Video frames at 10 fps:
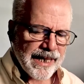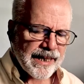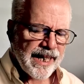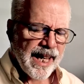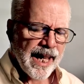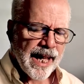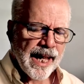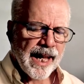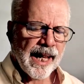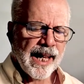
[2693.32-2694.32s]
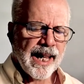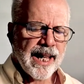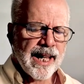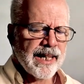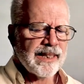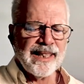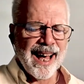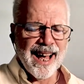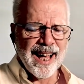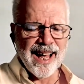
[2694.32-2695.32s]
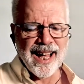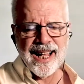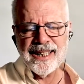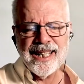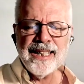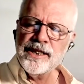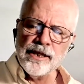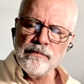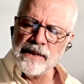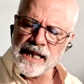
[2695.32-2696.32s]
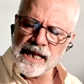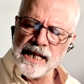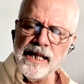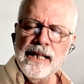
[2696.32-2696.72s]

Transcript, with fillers: these things that hinder me.